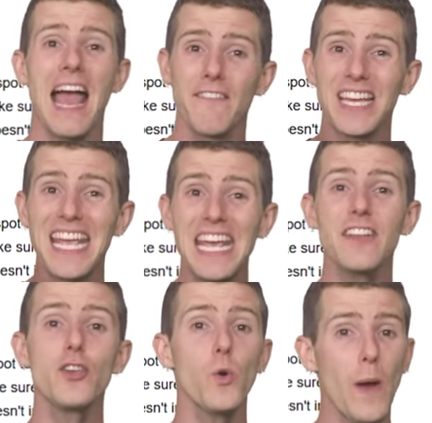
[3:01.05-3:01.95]
have
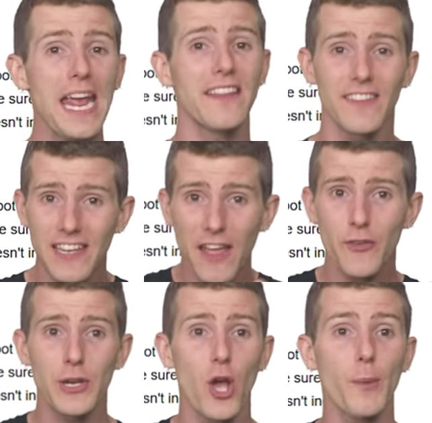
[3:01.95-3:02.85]
hidden away the
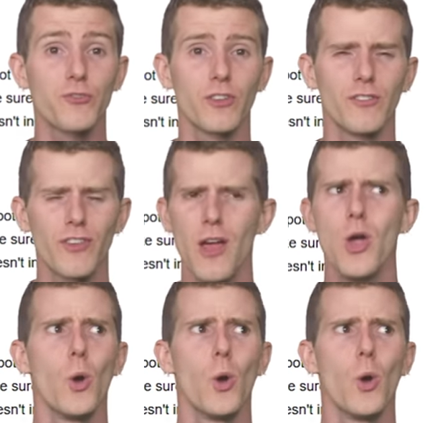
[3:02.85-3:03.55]
tethering options